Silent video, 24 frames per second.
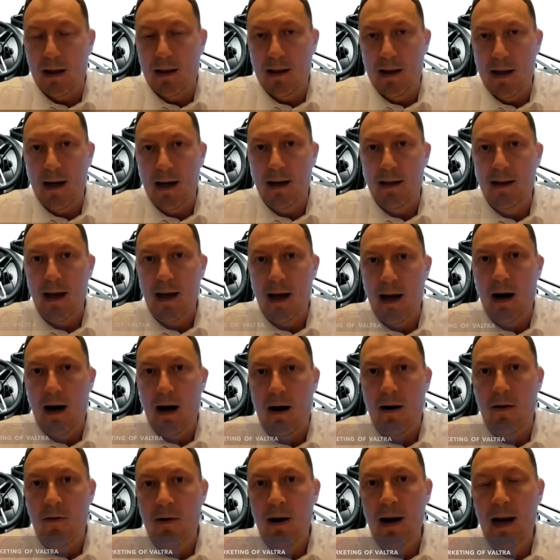they
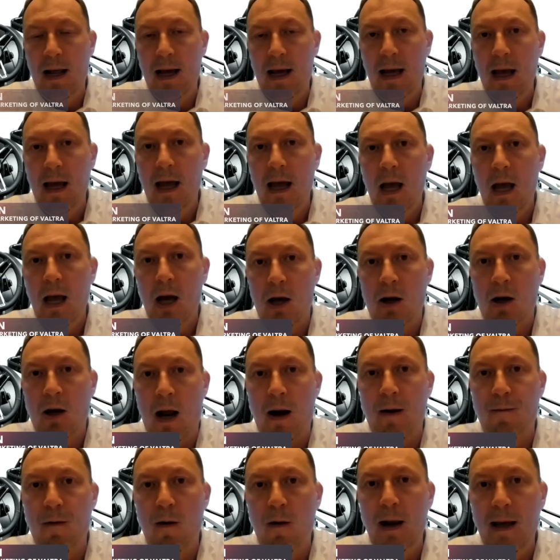are really kind
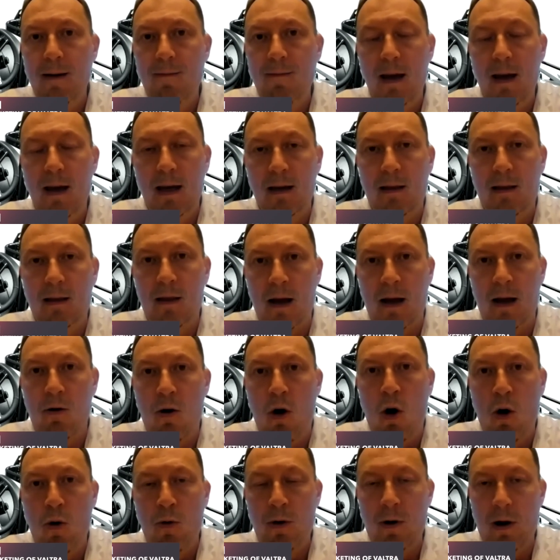of living their
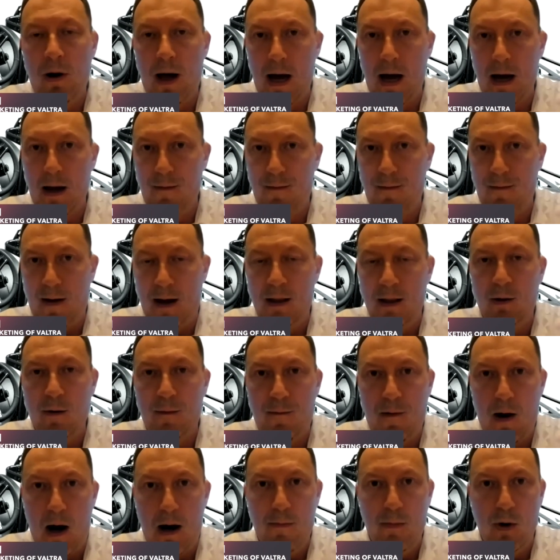own life, and the
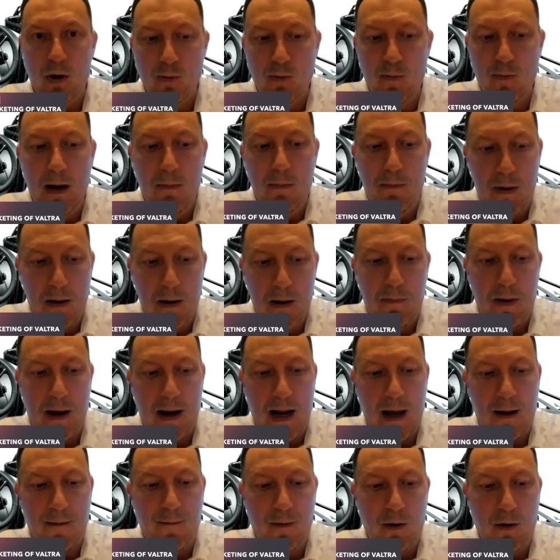farmers will be
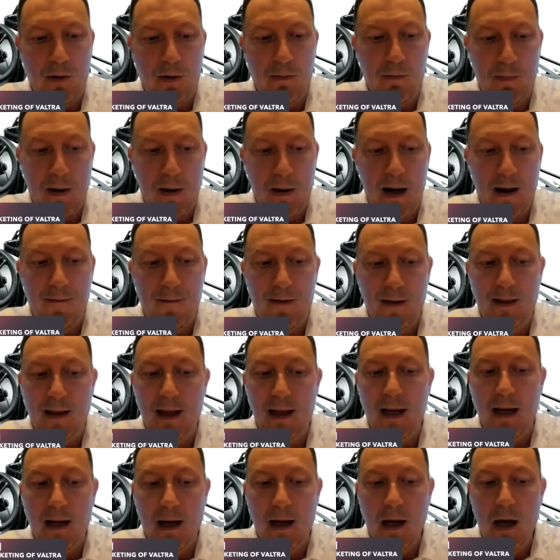
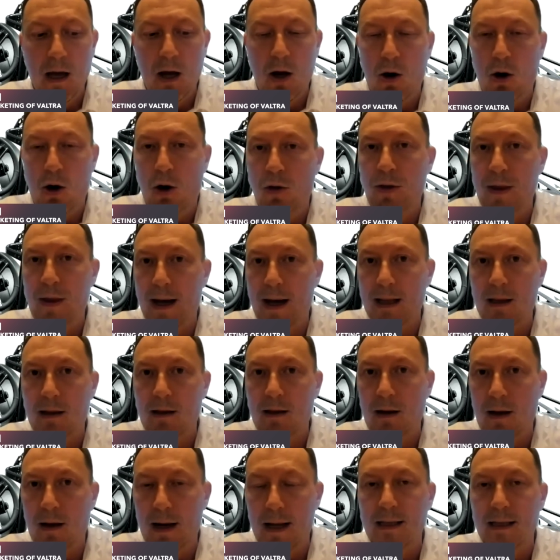benefiting on that,
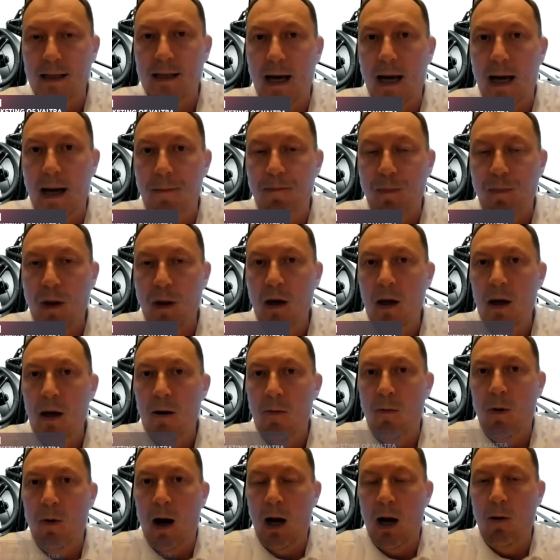let's say,
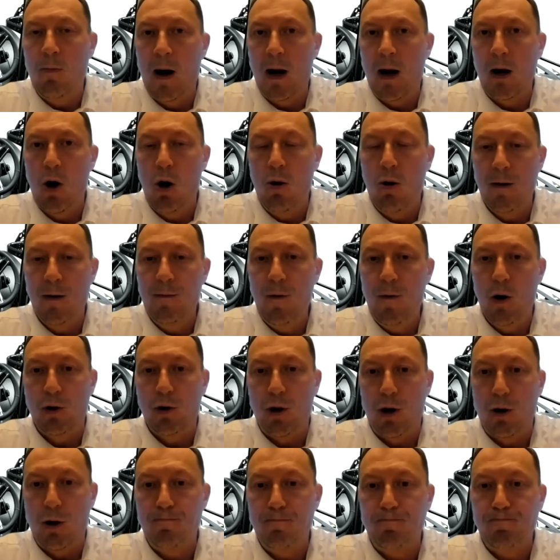while going further.